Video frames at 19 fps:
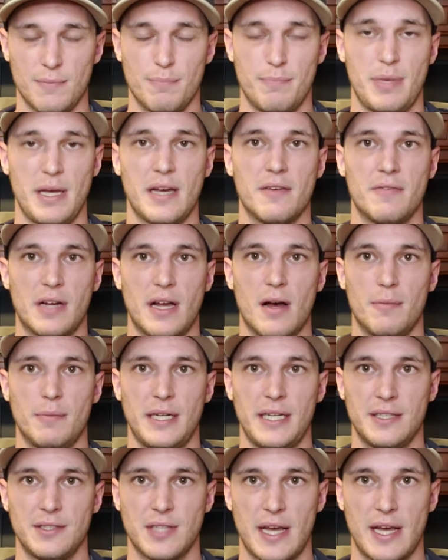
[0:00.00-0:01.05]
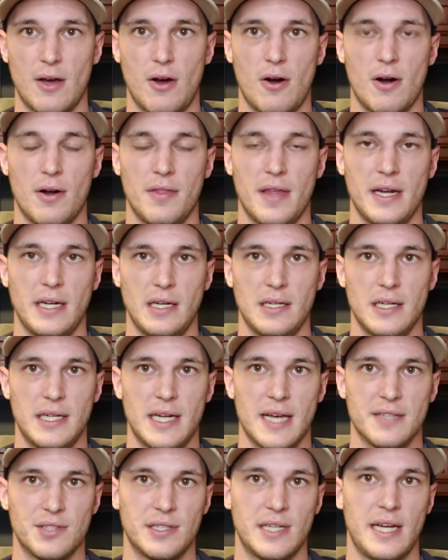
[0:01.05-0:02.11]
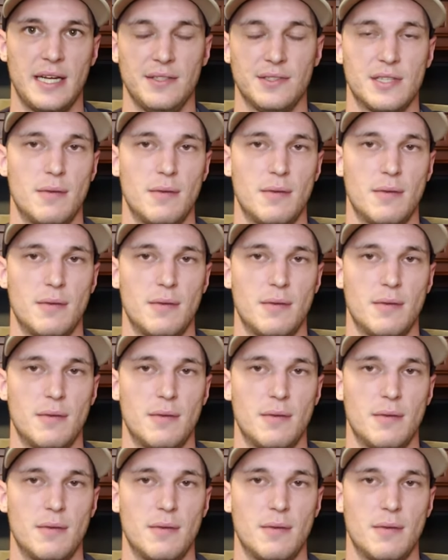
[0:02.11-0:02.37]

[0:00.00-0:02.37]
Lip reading: big of a company as they are, they need to designate